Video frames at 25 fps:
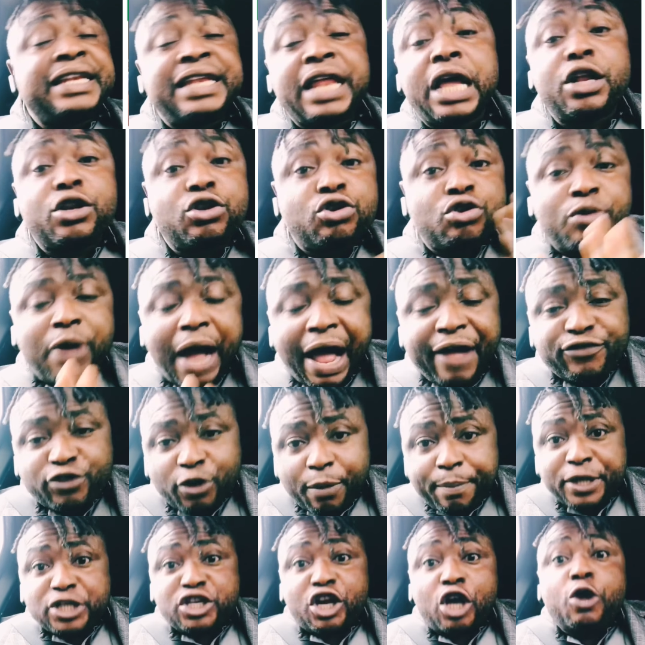you have to
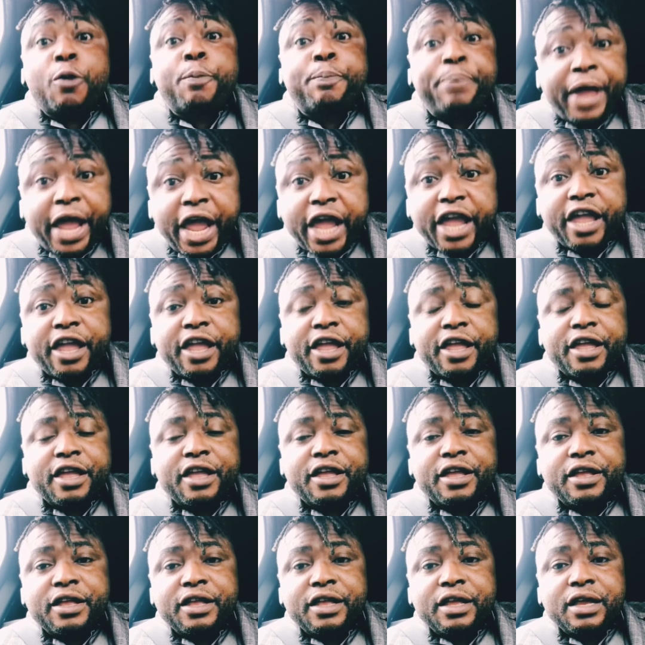make sure you pay.
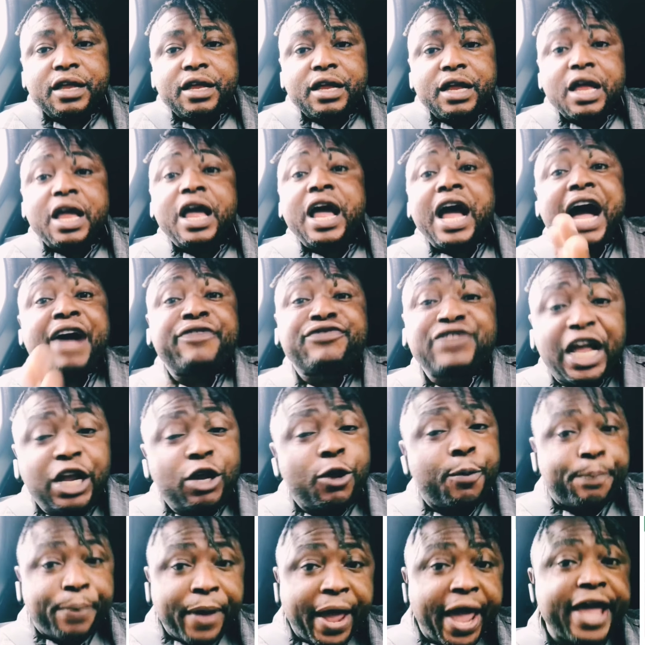After you
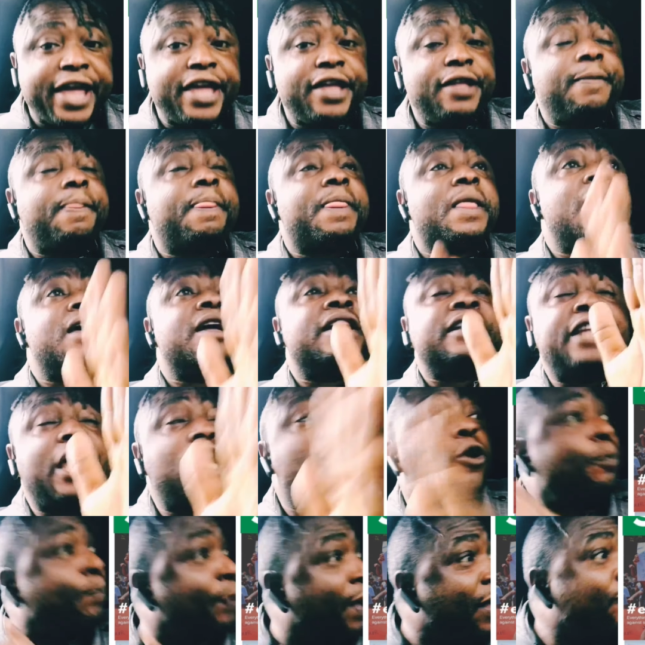pay, then
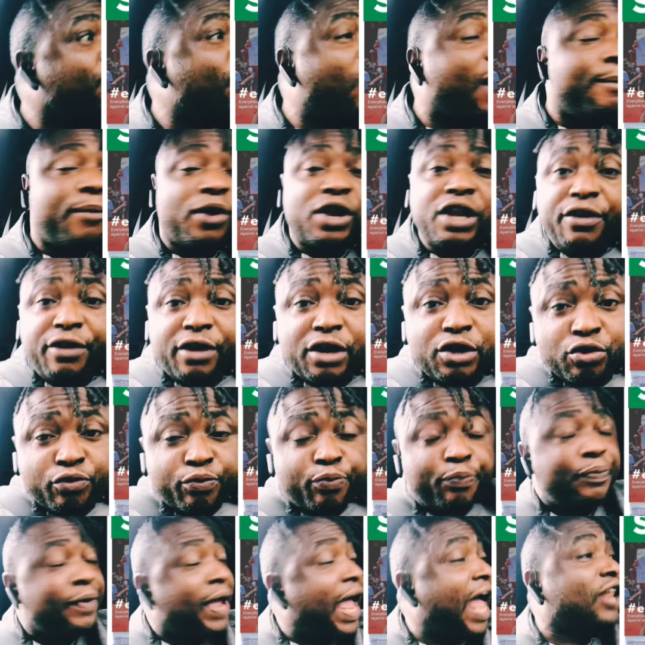you pay for money. You
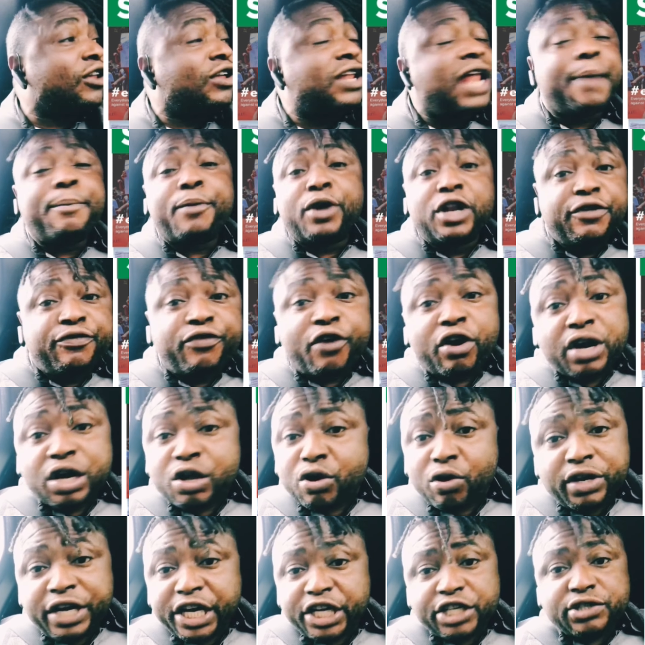pay another money for the
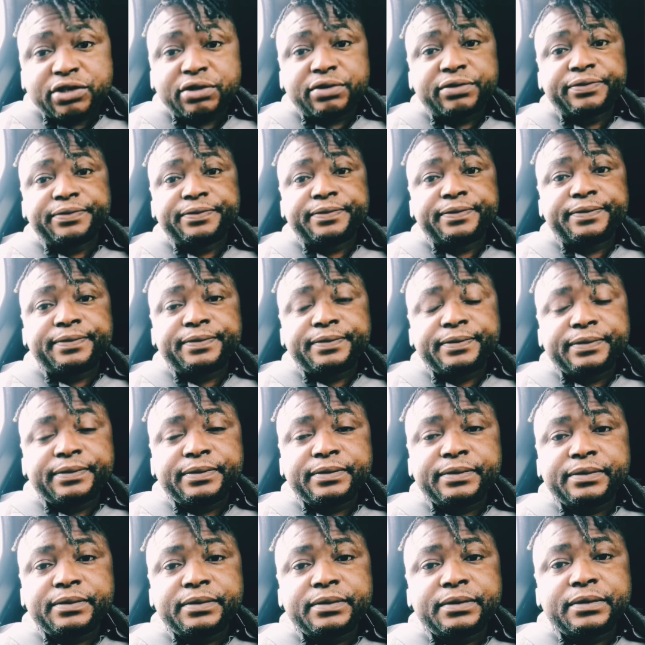connection.
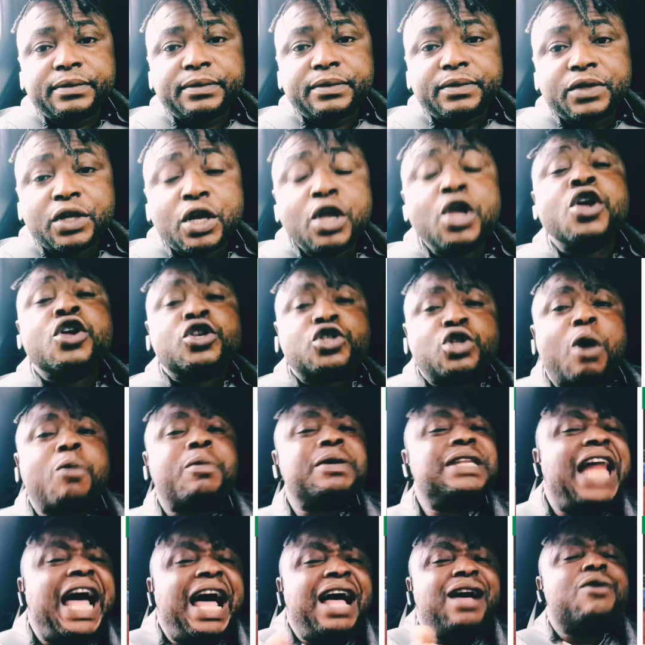So we
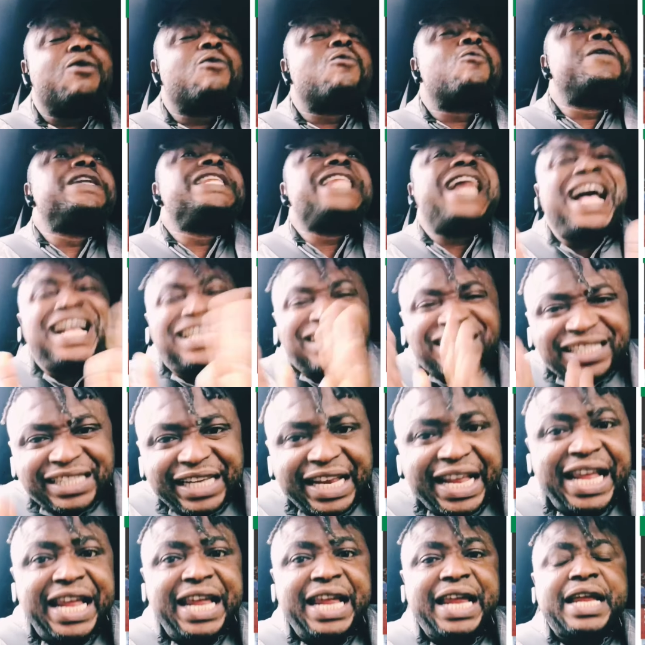now
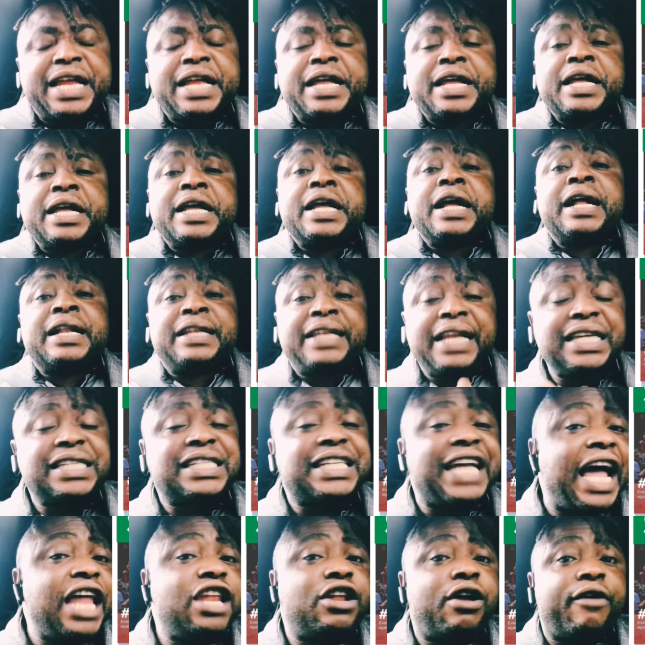see this
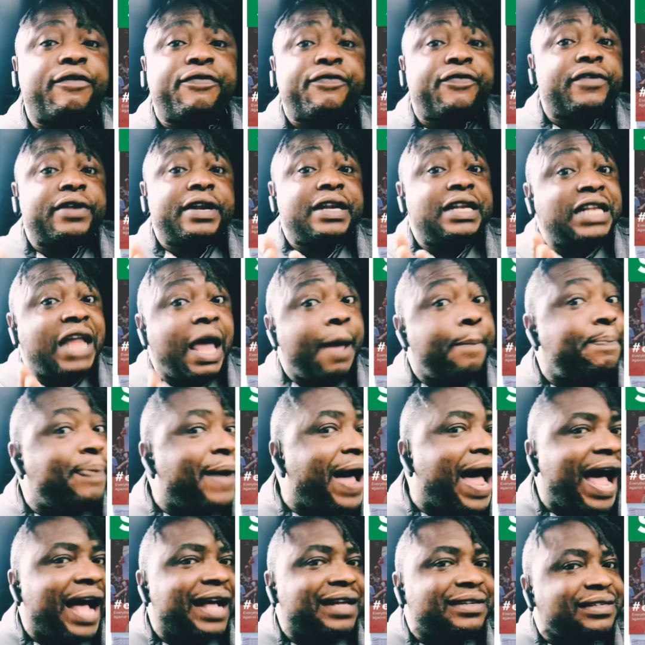kind of
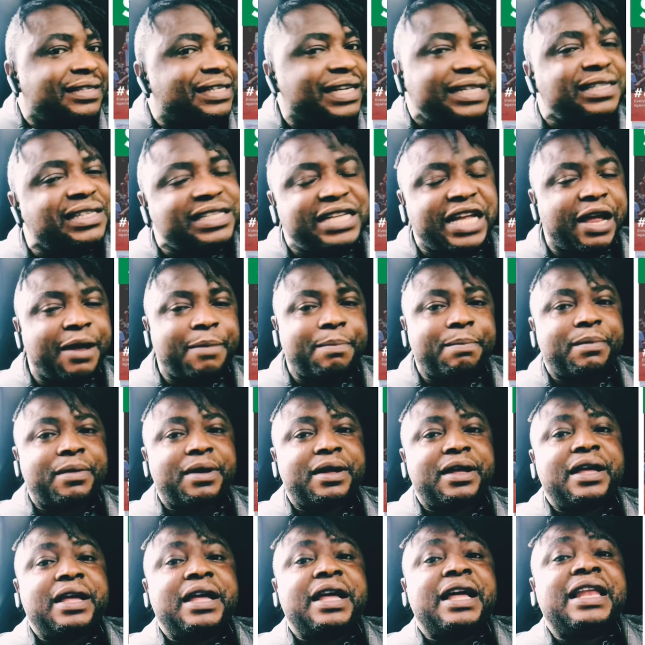NEPA system
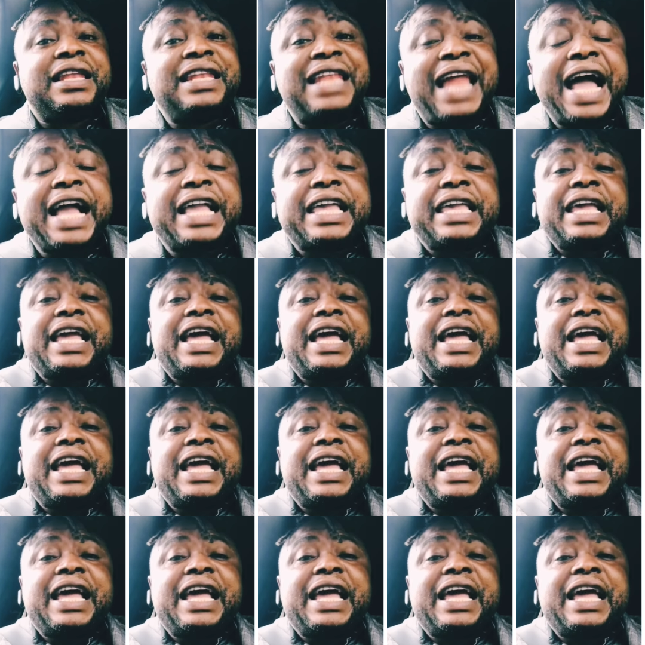like